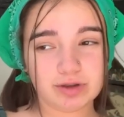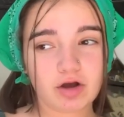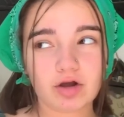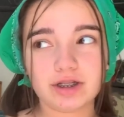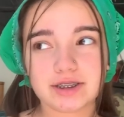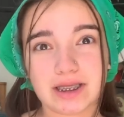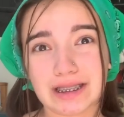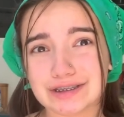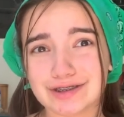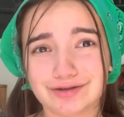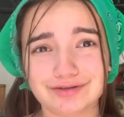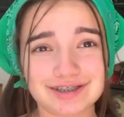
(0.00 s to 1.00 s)
call it a zen
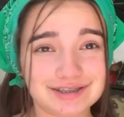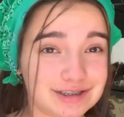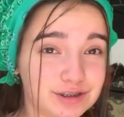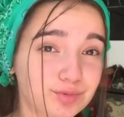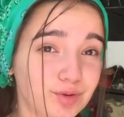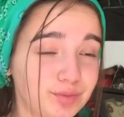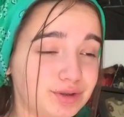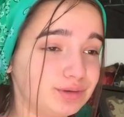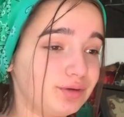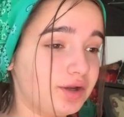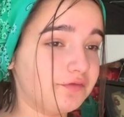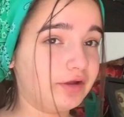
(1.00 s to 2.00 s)
zone because this is where we do a
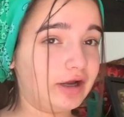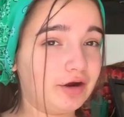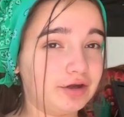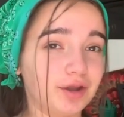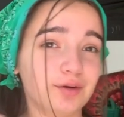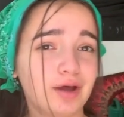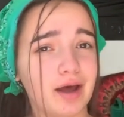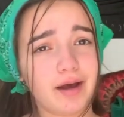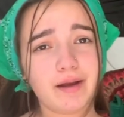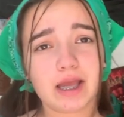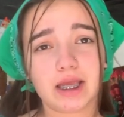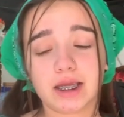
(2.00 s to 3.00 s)
lot of like our
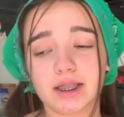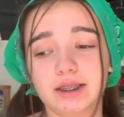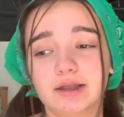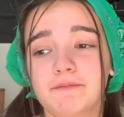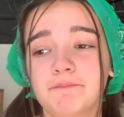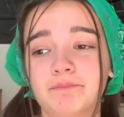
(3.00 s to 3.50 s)
yoga and